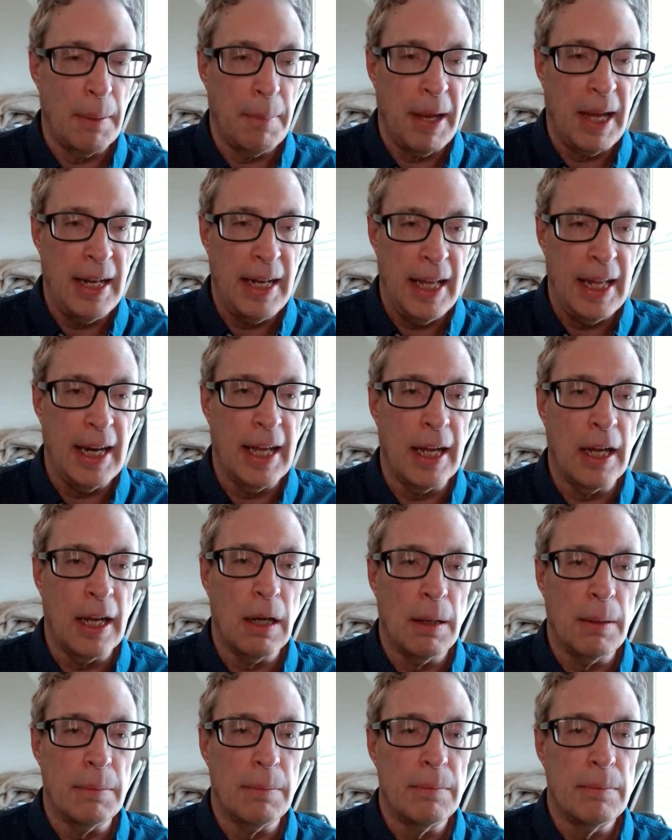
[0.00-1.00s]
by net
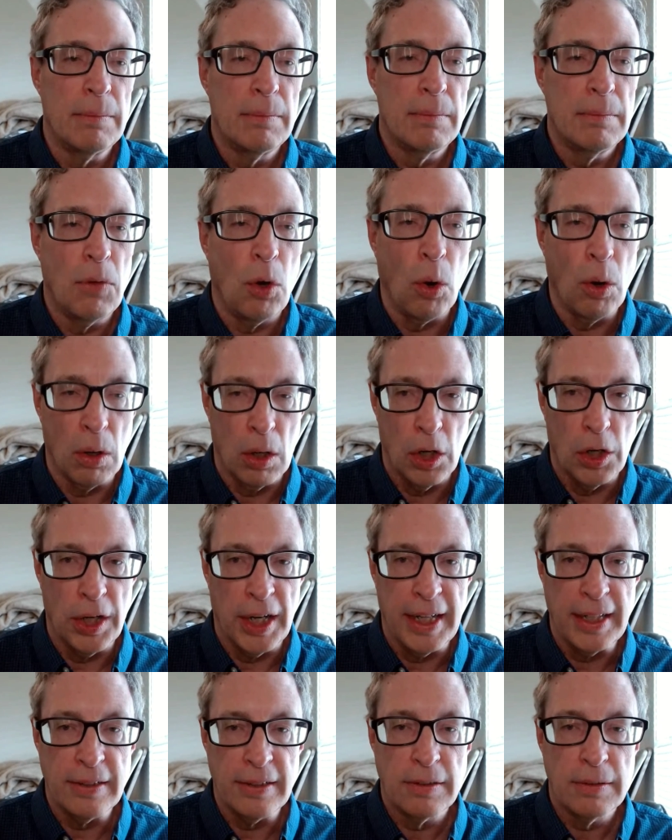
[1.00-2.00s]
income or
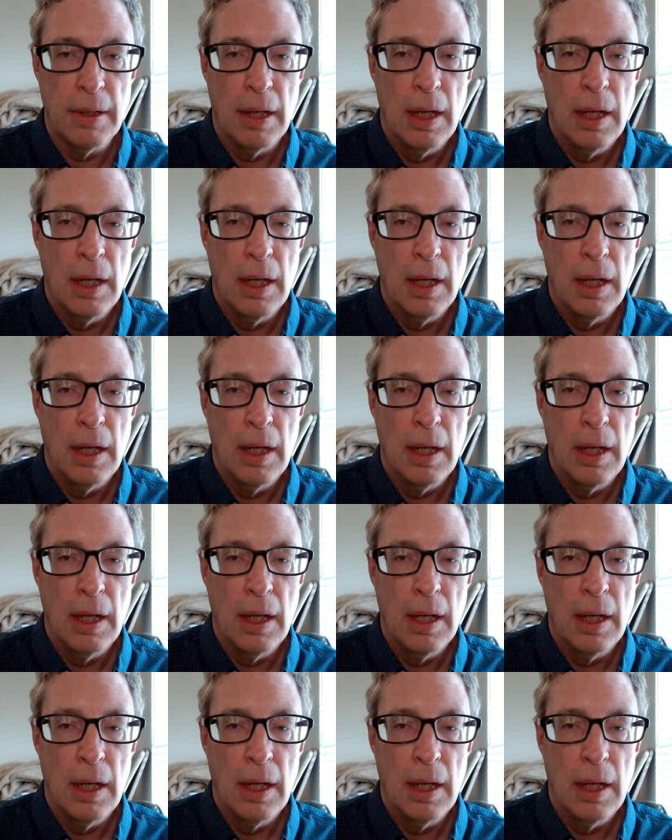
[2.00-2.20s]
earnings.